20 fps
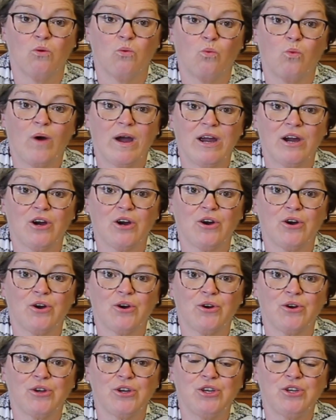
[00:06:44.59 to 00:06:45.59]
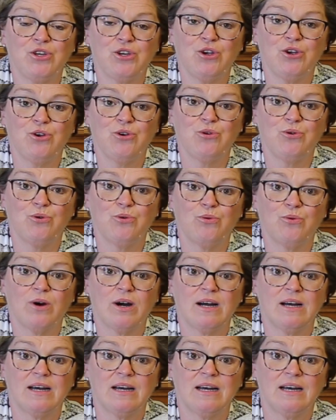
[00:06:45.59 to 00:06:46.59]
where
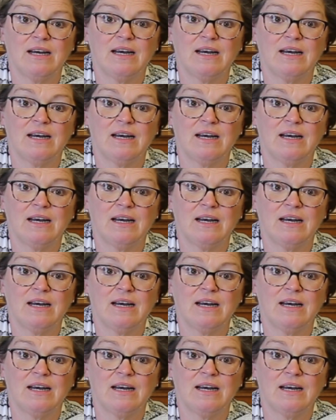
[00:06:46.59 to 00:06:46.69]
you